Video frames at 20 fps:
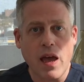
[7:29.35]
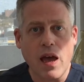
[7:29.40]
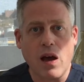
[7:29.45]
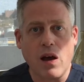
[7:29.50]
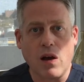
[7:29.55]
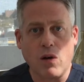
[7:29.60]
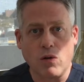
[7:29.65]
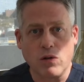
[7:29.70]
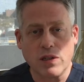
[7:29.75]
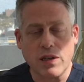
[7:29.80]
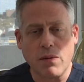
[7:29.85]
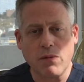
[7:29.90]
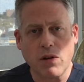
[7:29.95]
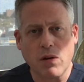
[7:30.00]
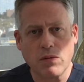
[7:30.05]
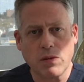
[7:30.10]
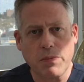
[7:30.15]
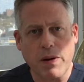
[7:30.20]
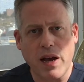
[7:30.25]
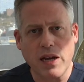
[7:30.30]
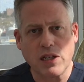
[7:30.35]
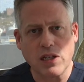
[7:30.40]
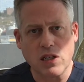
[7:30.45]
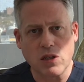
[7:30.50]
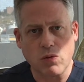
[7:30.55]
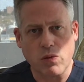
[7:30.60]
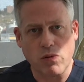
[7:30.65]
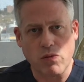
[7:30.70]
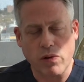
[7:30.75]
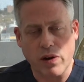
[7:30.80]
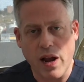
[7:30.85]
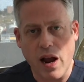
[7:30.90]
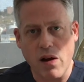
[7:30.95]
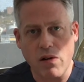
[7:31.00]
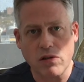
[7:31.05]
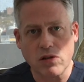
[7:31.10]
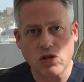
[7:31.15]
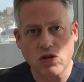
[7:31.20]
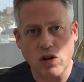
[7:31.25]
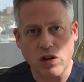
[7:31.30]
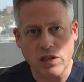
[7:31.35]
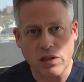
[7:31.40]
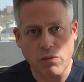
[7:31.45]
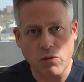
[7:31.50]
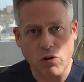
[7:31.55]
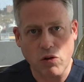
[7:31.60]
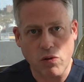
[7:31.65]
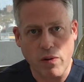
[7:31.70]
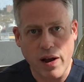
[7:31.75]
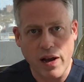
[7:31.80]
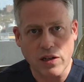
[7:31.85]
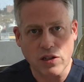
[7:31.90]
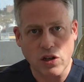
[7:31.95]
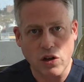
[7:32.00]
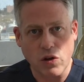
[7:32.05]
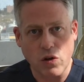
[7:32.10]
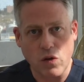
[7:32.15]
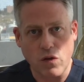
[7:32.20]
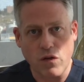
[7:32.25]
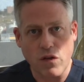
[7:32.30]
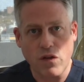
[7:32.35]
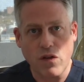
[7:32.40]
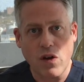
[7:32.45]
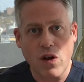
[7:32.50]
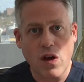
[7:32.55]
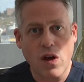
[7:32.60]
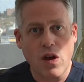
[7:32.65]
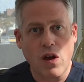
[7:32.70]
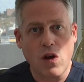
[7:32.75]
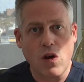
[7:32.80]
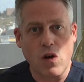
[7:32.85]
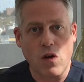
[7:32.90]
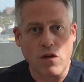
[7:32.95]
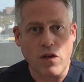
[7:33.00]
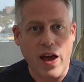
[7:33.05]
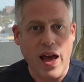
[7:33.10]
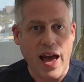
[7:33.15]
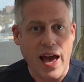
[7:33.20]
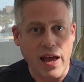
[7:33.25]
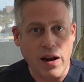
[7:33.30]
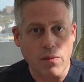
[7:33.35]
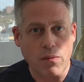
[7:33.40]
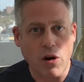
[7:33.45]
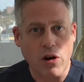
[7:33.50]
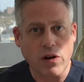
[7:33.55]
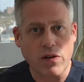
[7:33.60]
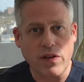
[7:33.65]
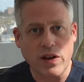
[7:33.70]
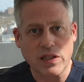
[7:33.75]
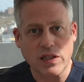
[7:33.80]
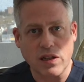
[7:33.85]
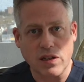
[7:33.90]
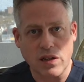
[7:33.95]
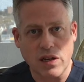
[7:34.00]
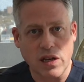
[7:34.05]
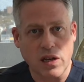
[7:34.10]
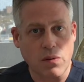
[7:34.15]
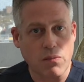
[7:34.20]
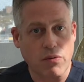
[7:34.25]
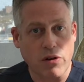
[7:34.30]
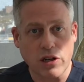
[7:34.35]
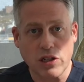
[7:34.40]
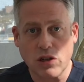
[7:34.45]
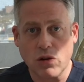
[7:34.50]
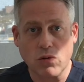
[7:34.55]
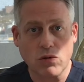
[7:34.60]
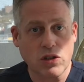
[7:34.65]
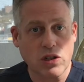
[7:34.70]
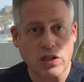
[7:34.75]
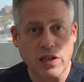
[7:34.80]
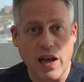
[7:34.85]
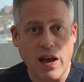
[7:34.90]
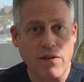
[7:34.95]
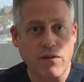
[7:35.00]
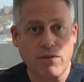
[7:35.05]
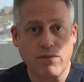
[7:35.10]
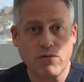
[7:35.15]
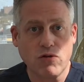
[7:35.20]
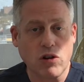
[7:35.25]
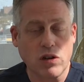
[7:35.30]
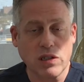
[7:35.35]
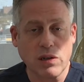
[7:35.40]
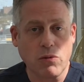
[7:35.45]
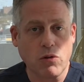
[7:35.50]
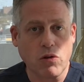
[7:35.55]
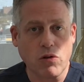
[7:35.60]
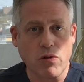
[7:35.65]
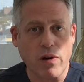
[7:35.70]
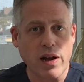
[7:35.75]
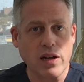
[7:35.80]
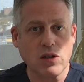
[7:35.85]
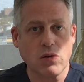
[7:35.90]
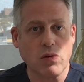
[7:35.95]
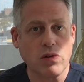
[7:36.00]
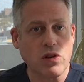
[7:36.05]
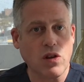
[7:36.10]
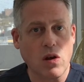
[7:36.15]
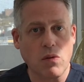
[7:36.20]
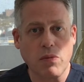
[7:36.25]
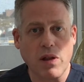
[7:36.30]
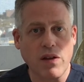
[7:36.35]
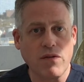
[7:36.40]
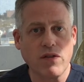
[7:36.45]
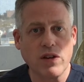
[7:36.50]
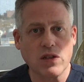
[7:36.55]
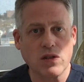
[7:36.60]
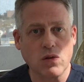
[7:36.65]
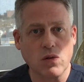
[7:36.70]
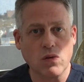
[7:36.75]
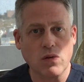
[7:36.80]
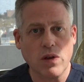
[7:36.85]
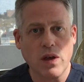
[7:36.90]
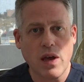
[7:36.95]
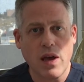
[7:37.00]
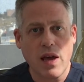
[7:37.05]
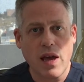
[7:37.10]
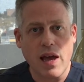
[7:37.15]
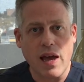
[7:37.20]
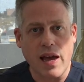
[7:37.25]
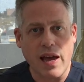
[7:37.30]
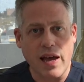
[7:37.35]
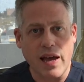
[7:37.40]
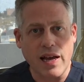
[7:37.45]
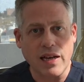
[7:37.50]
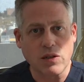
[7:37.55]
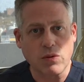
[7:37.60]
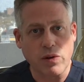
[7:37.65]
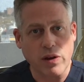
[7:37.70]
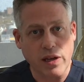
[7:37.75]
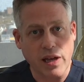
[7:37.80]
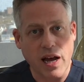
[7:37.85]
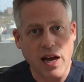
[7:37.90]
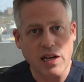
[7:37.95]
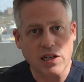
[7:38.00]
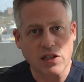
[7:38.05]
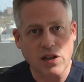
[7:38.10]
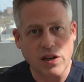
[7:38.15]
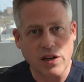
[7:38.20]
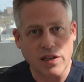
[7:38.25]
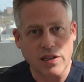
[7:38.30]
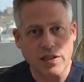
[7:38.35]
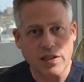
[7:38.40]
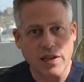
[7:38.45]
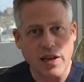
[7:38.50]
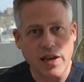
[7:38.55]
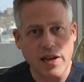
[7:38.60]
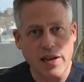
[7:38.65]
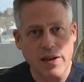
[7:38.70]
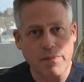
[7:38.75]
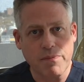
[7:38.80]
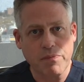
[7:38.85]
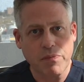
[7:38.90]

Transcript: or sometimes patients with recurrent trigeminal neuralgia who've had a microvascular decompression or just have trigeminal neuralgia with no blood vessel, as we occasionally see.